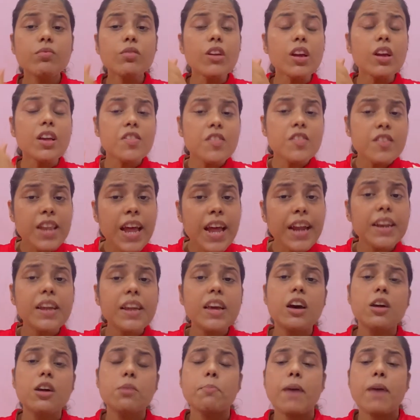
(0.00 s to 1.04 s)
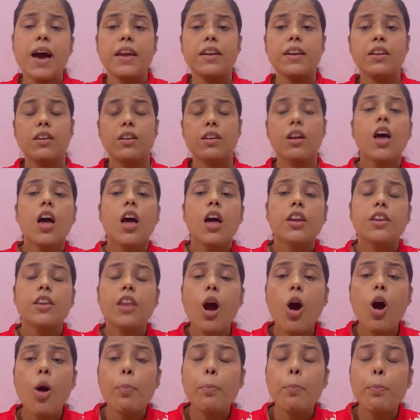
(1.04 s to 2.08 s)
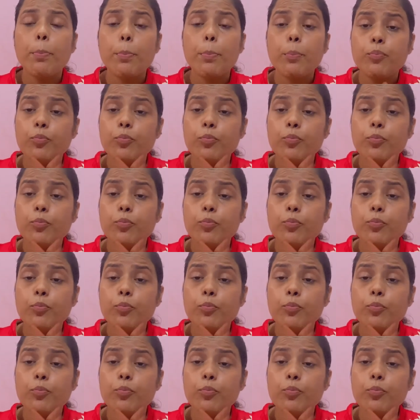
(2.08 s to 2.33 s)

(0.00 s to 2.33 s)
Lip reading: steadier manner. Now